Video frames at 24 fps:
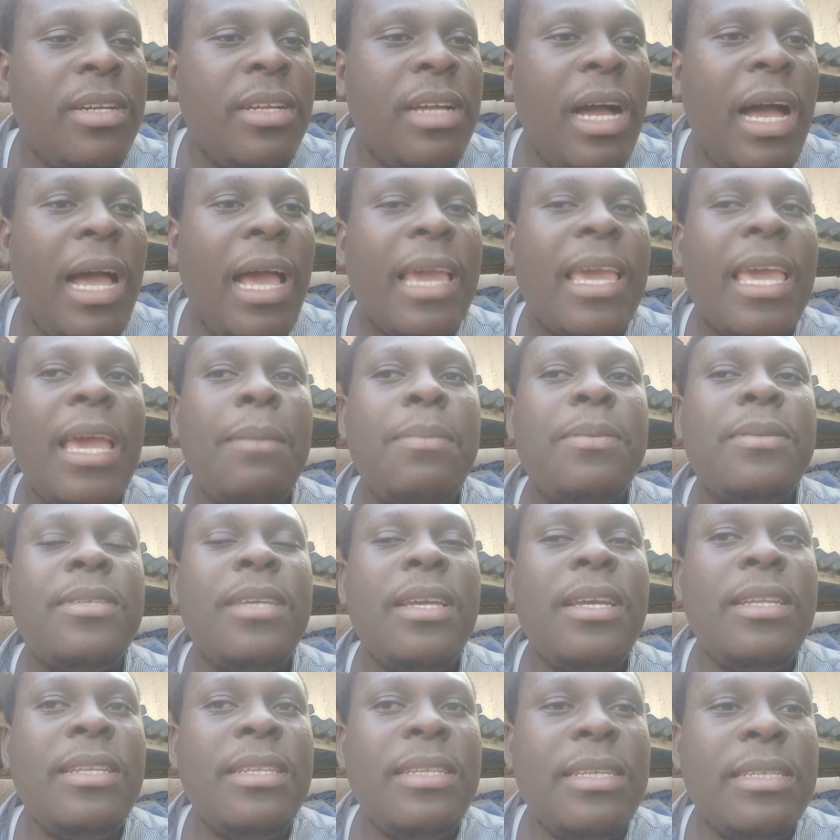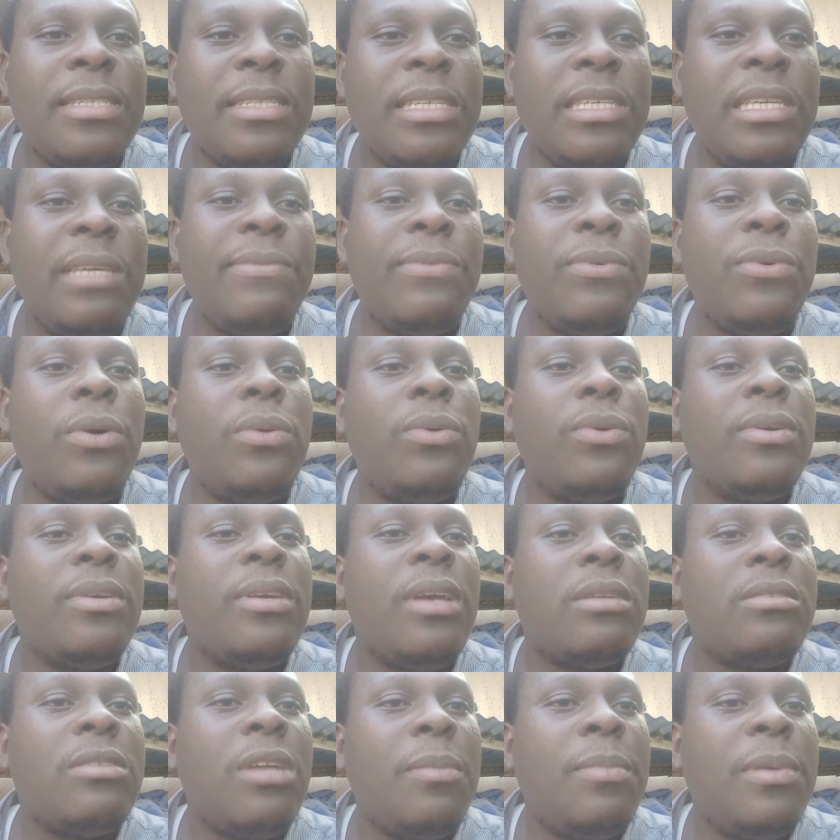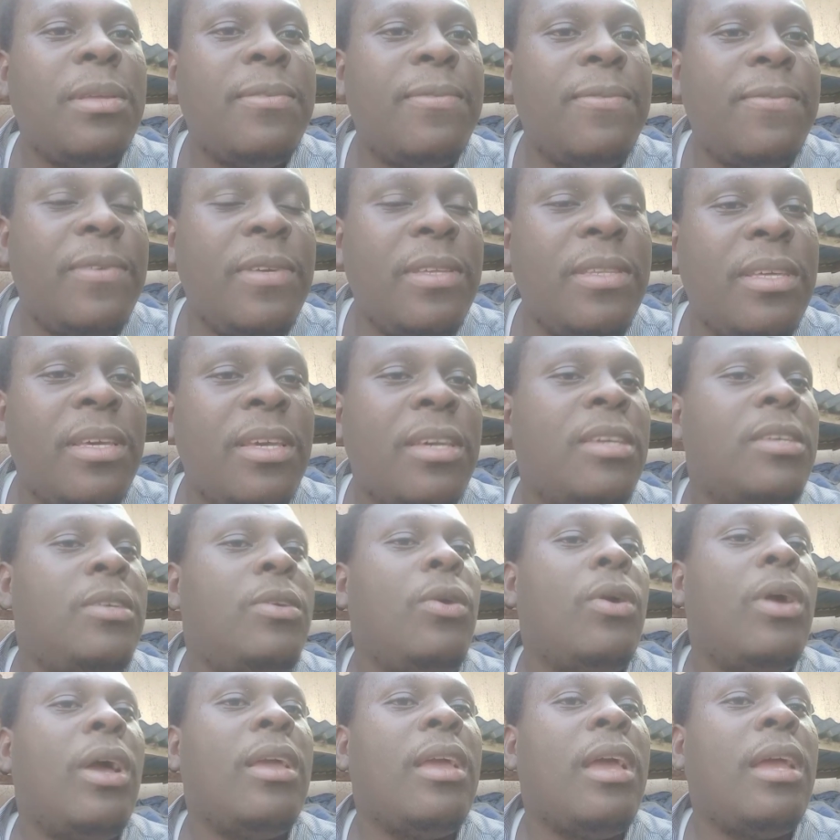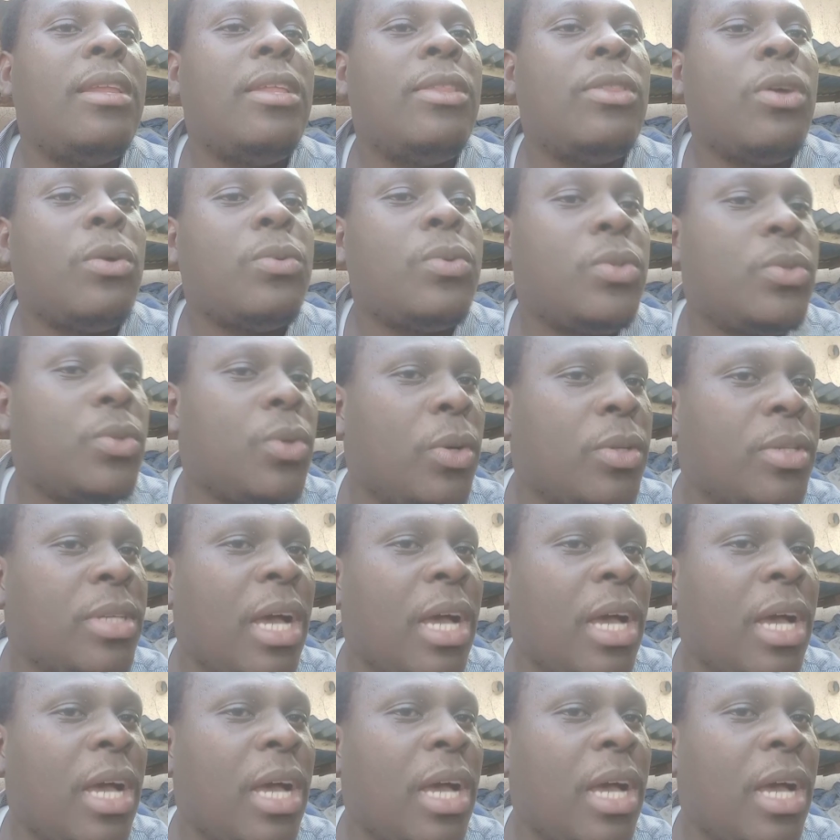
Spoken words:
I kept saying this thing. If you want to get rabbit feed, you can get in touch with us.